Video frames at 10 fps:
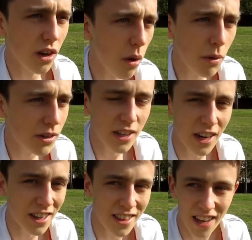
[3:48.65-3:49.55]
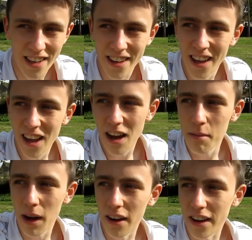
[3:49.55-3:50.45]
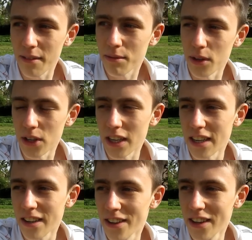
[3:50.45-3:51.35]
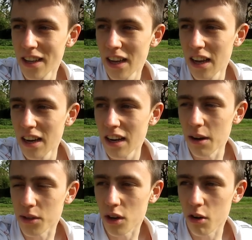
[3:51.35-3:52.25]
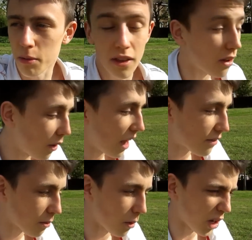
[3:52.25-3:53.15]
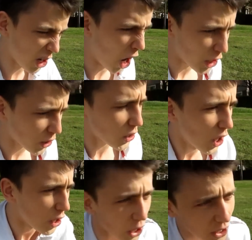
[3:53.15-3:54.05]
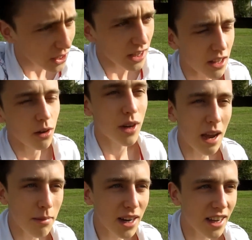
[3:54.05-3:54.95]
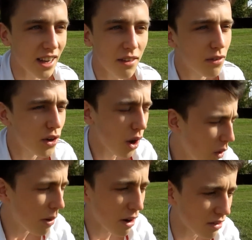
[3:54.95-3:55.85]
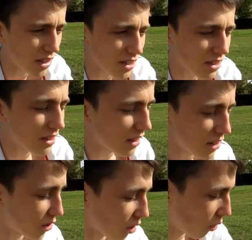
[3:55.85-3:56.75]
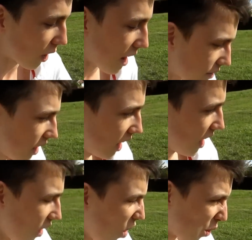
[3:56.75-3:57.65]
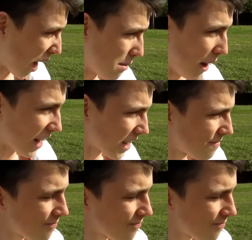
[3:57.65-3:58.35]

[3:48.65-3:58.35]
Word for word: No one did anything about it, so yeah. That was horrible. Then they all left and we were like, yes, yes, and then they all came back again for no apparent reason. They just all left, all came back.